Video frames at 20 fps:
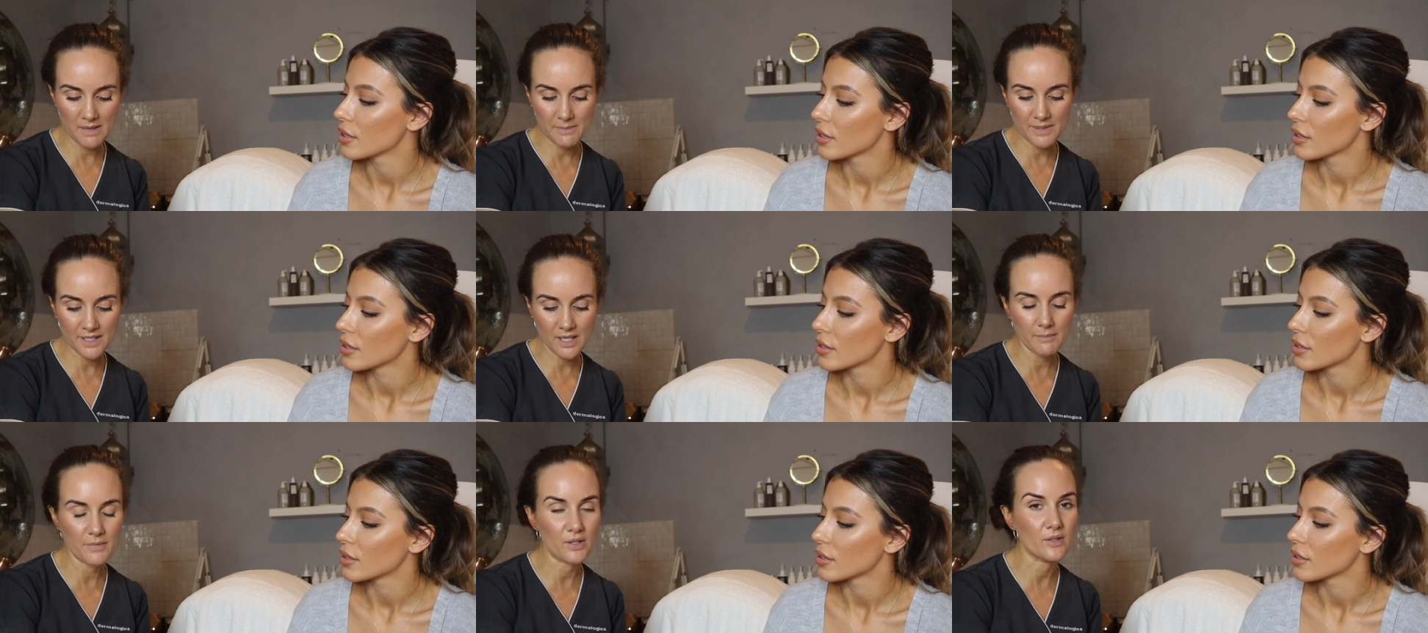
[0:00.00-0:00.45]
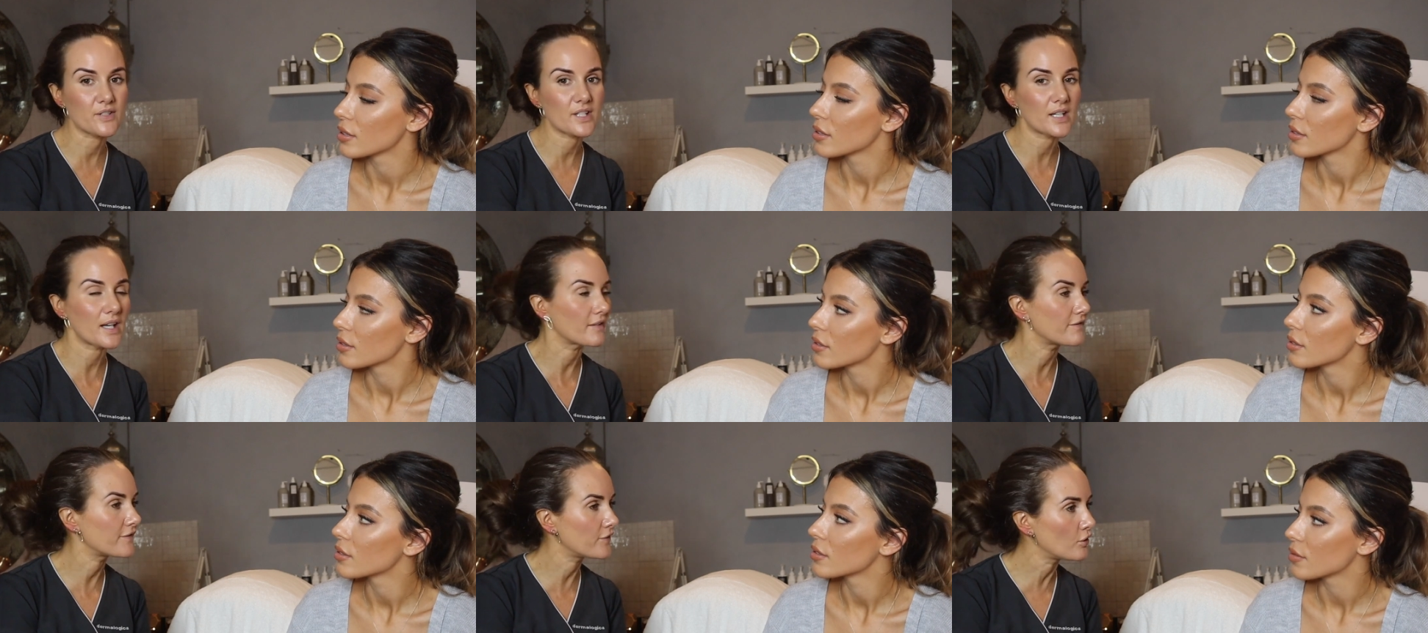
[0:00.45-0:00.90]
Speaker 1: maybe coming onto
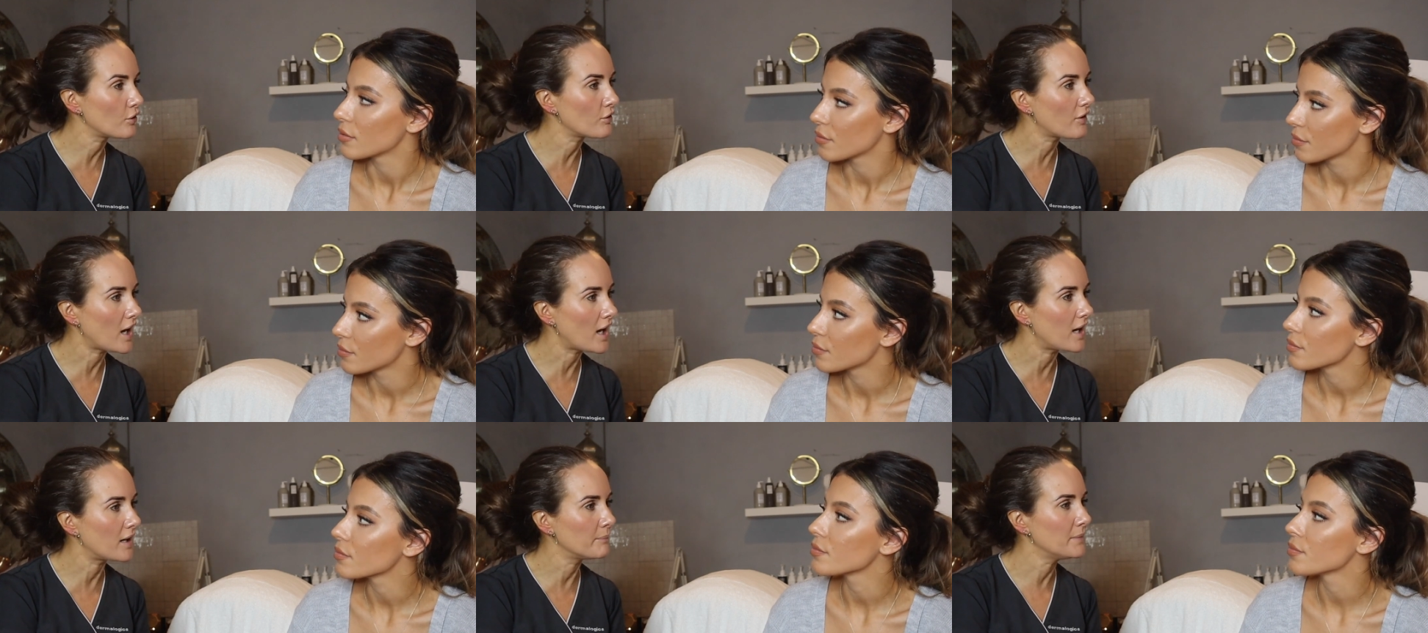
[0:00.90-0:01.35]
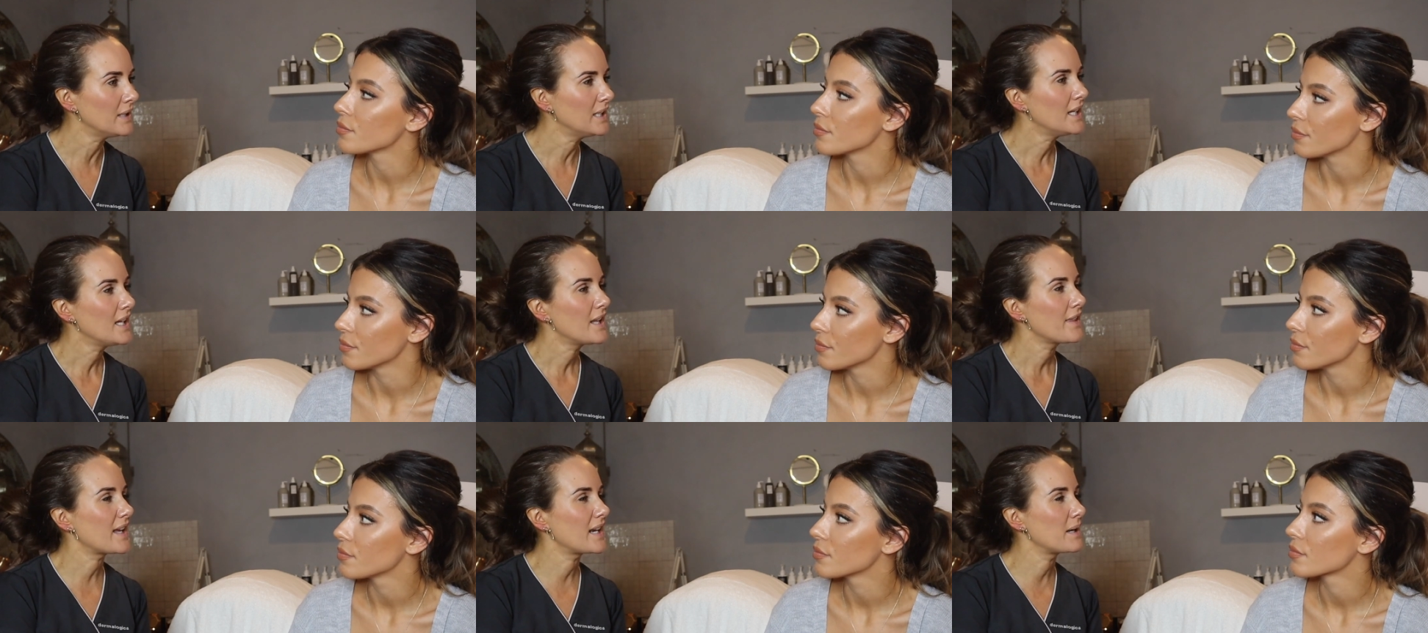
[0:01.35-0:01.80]
like forearm,
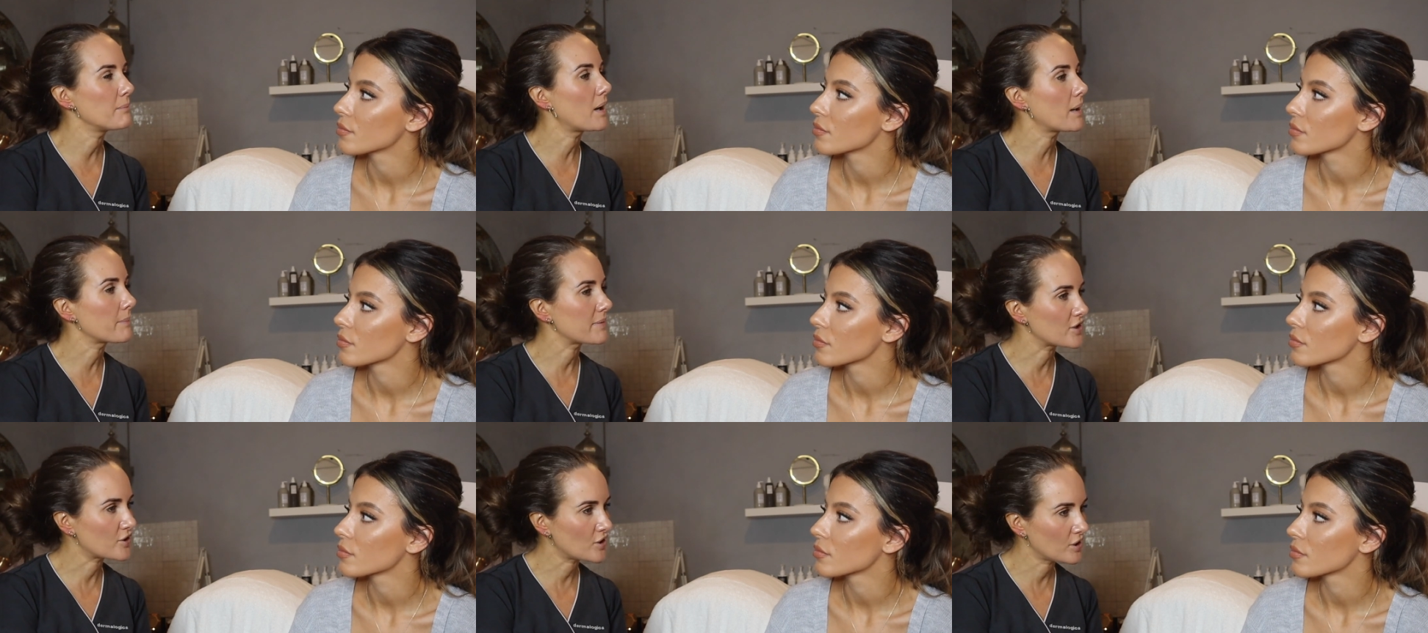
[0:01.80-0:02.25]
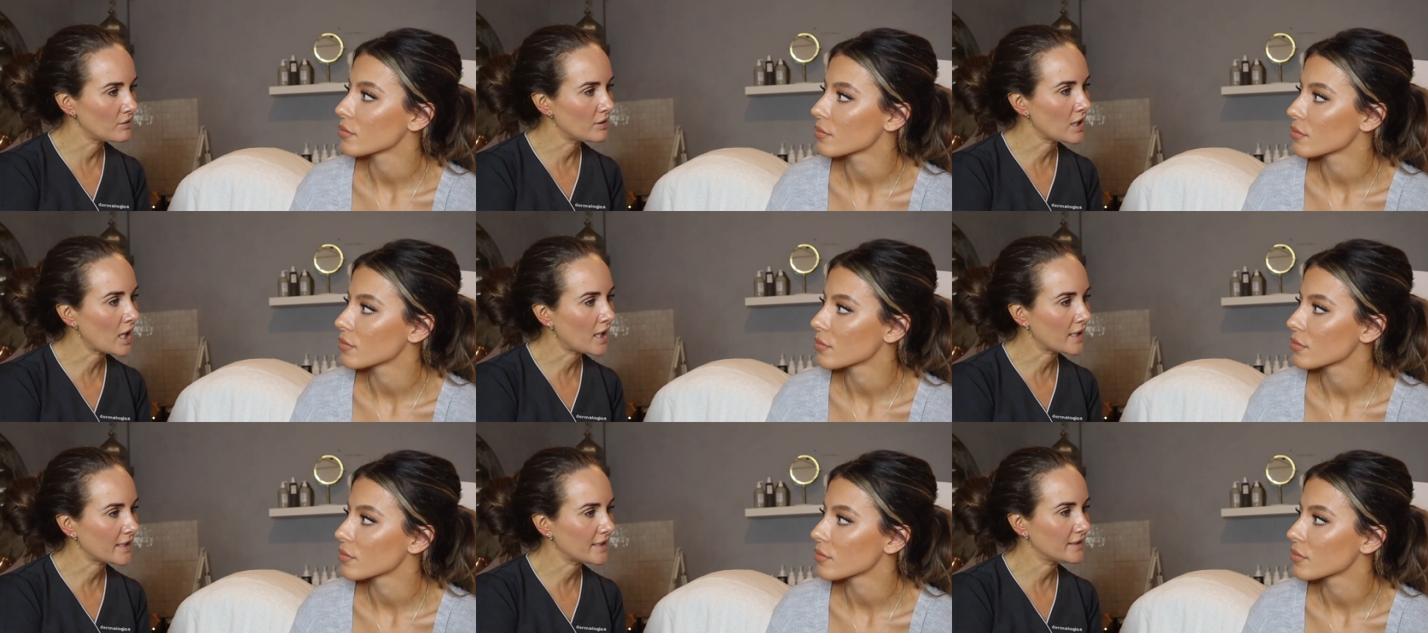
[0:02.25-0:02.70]
mm-hmm. then it might be too
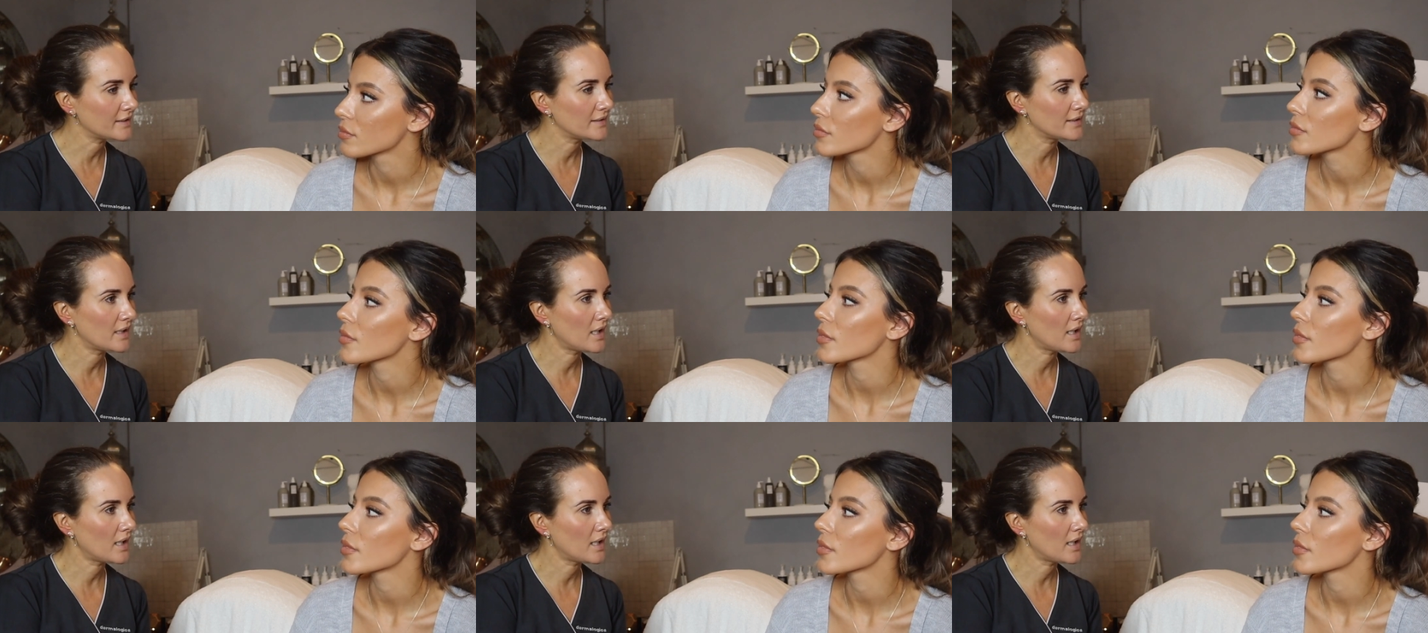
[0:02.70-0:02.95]
light.